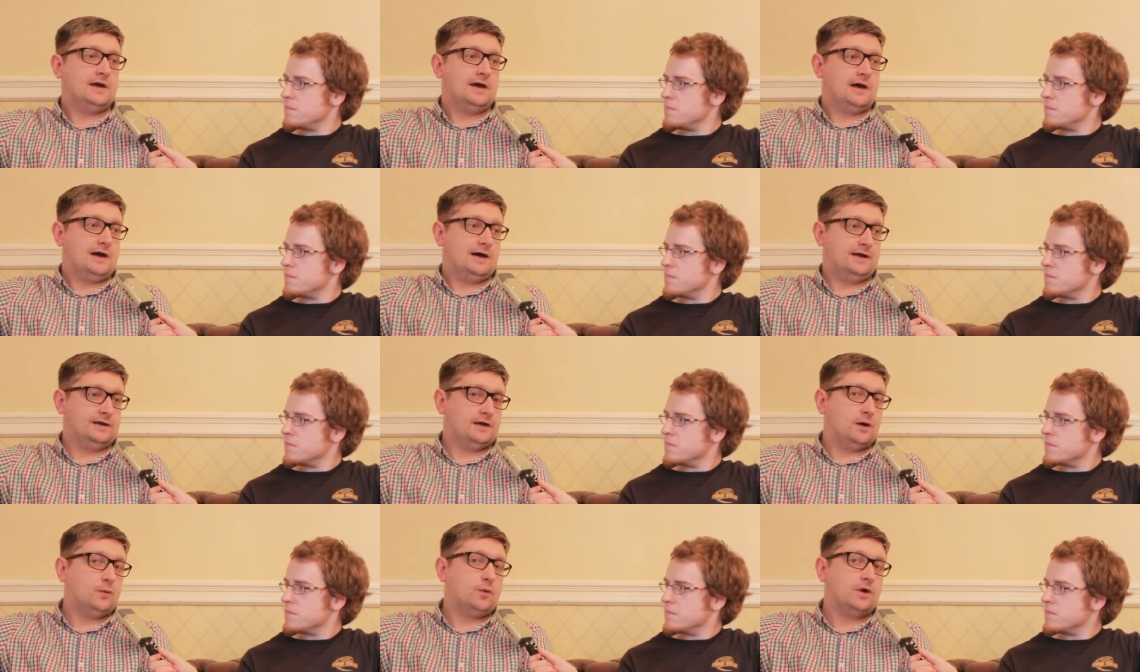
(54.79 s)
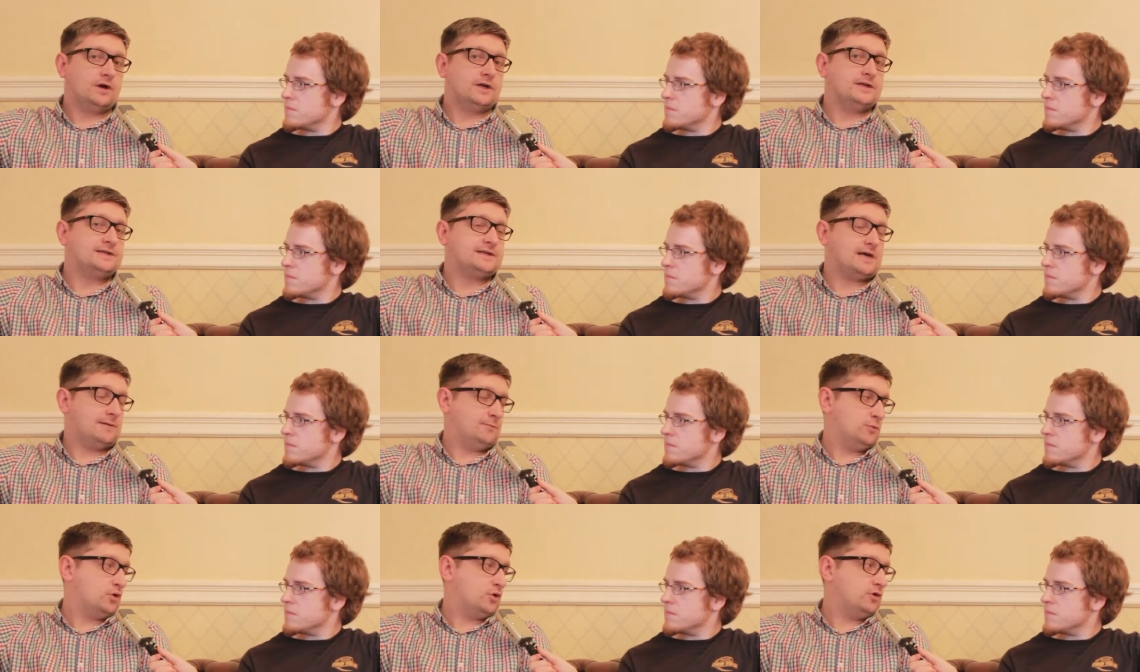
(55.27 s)
Speaker 1: and I wanted
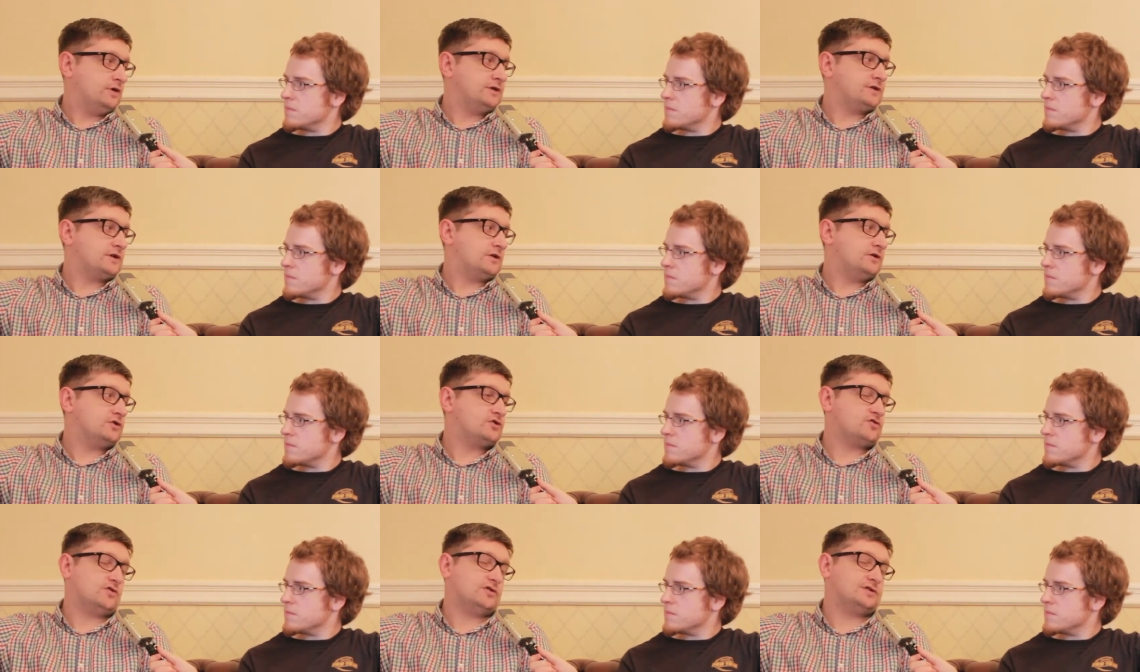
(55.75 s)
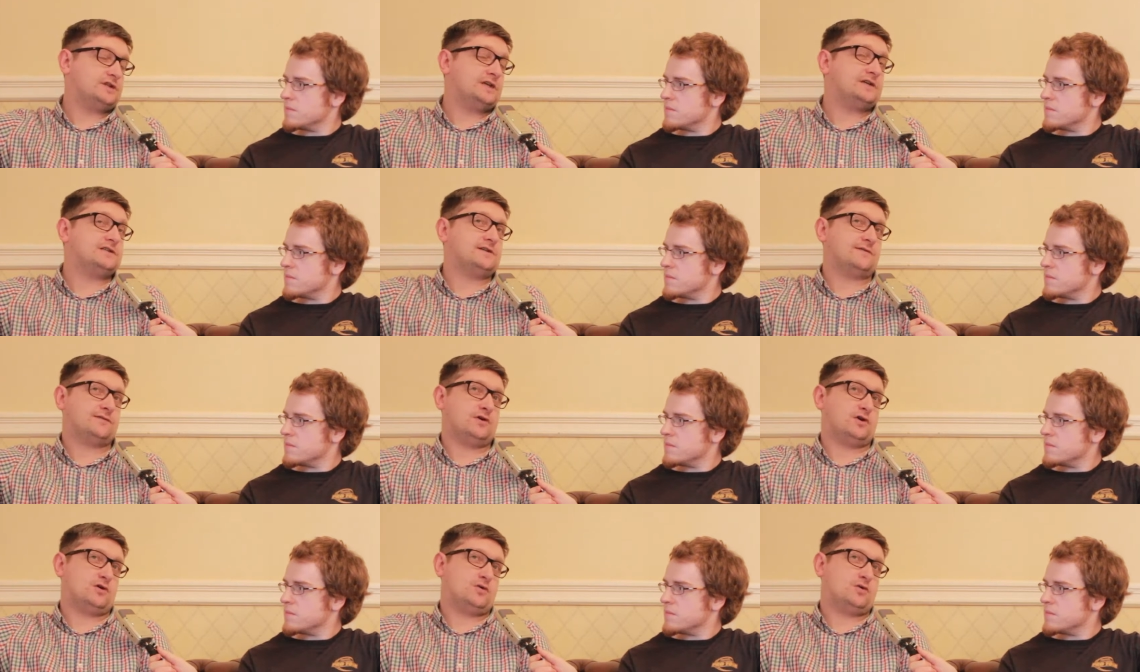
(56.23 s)
to get more into Constructed because
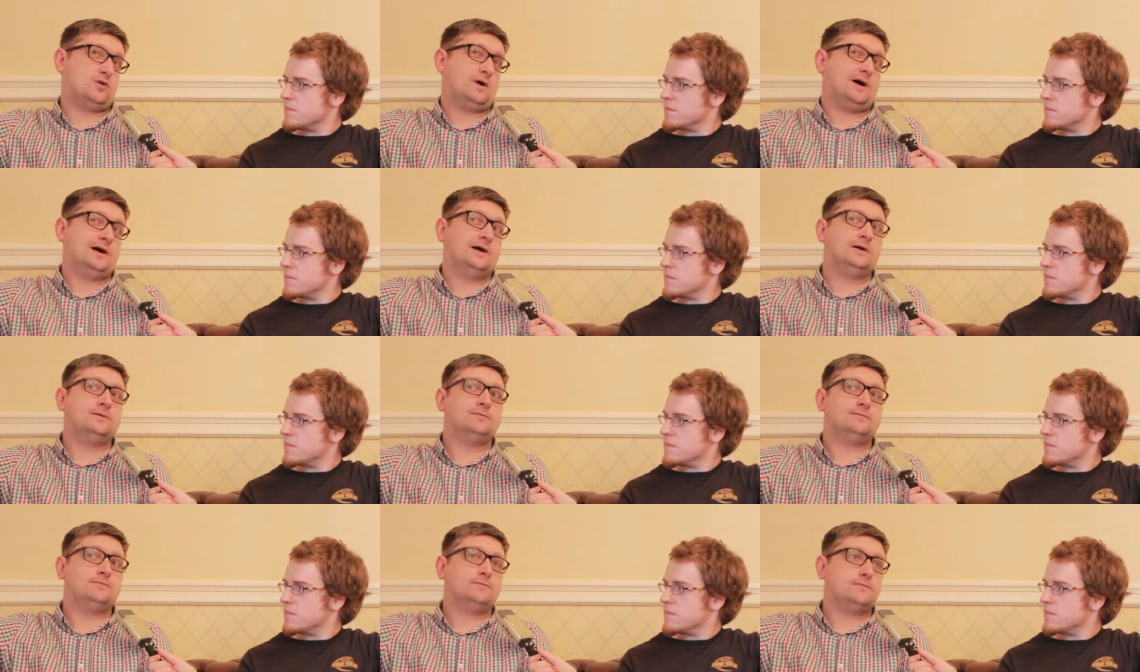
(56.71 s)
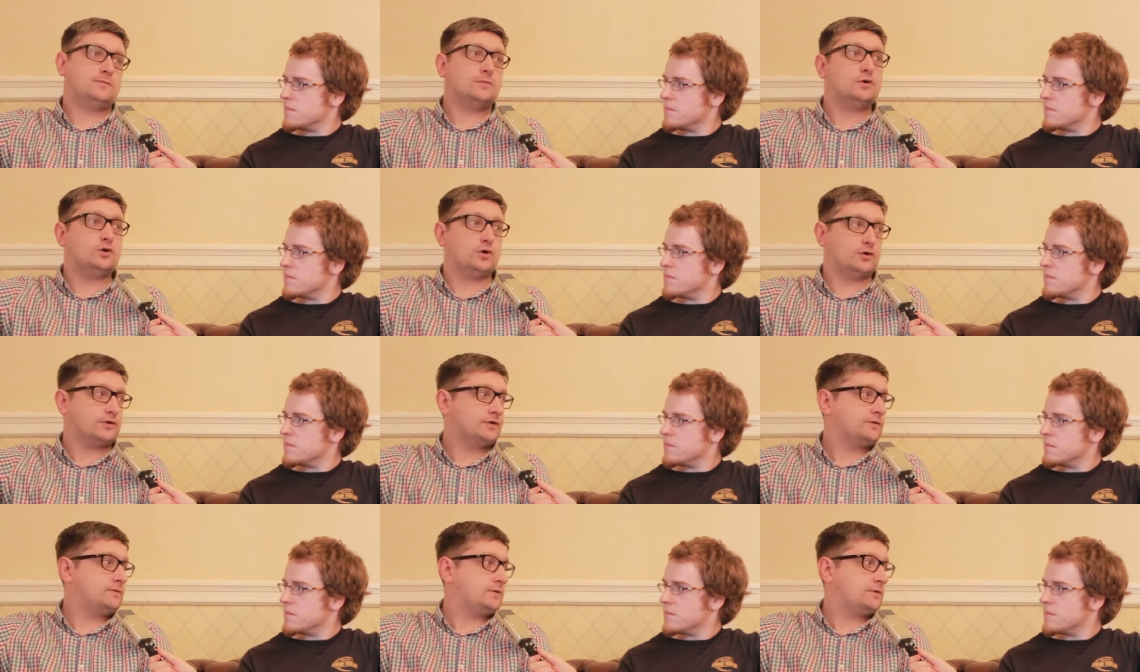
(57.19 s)
I've got quite a
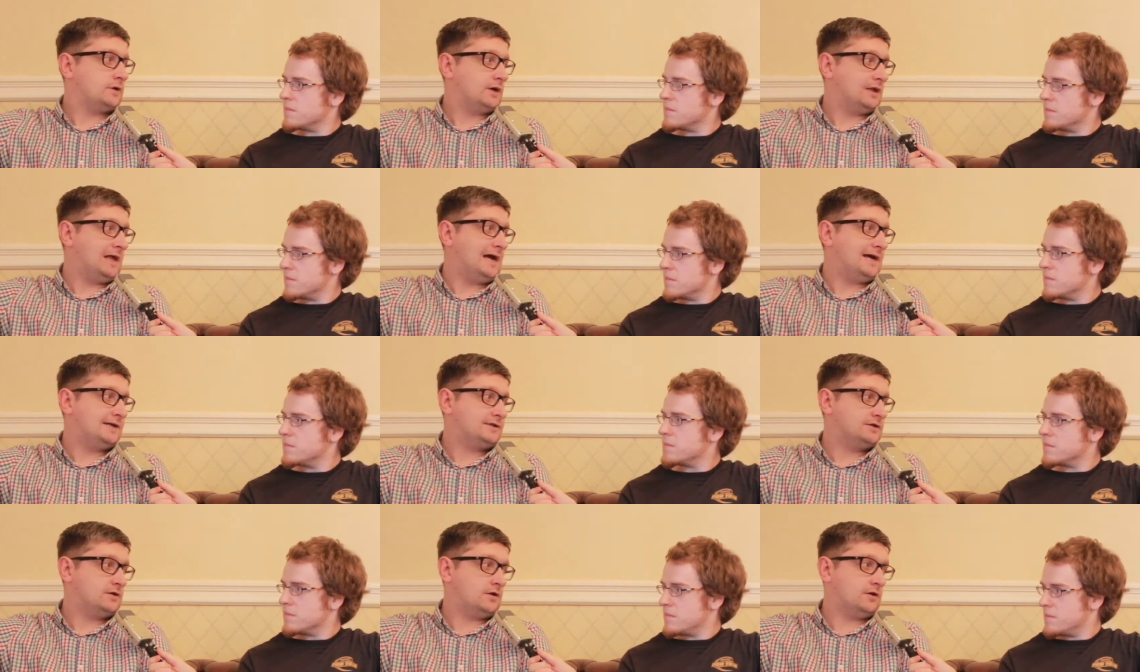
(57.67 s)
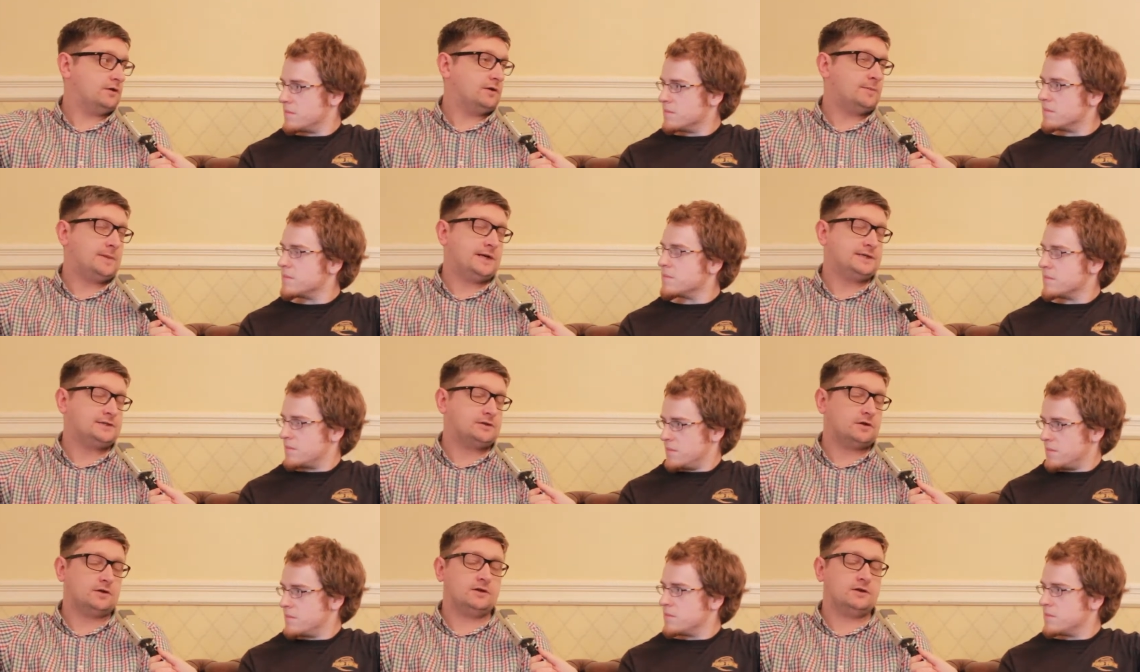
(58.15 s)
good collection on the
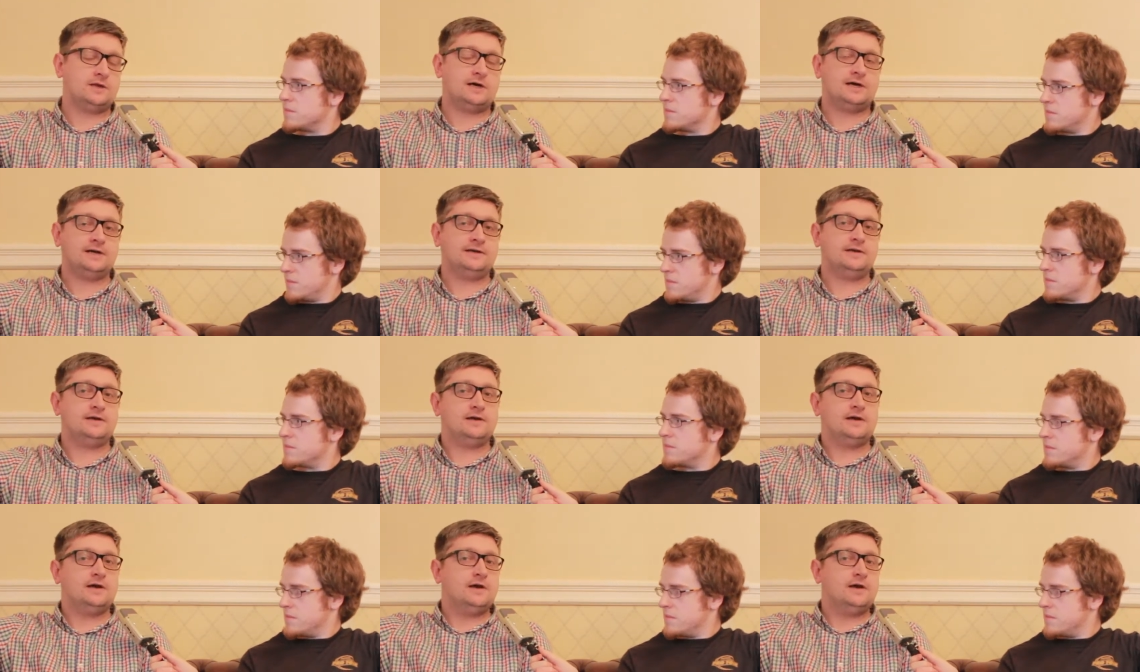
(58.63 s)
Magic Online.